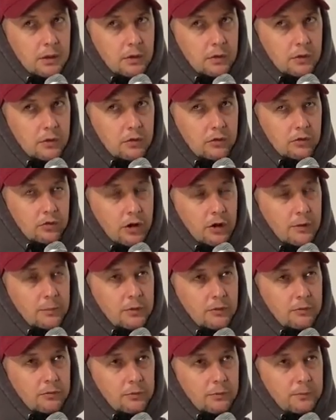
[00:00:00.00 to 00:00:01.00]
should I
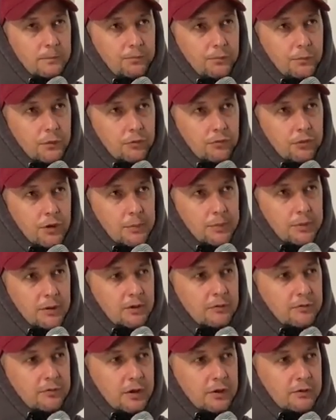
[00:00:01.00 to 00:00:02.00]
be
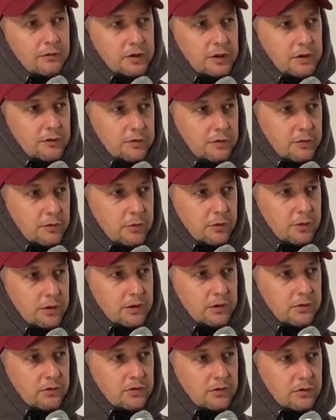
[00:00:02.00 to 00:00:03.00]
rapping in front of a different
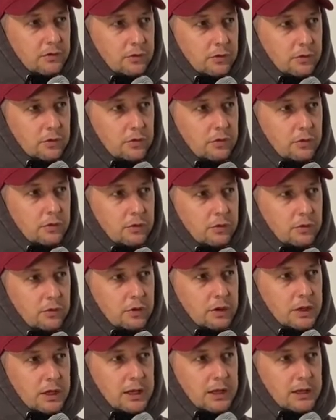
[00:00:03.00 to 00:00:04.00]
audience, or
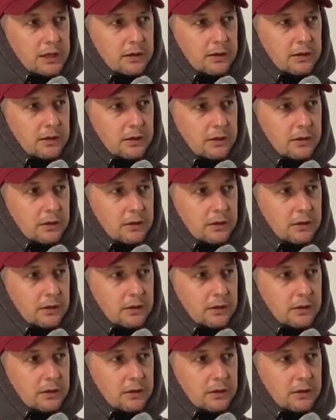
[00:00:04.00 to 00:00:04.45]
like,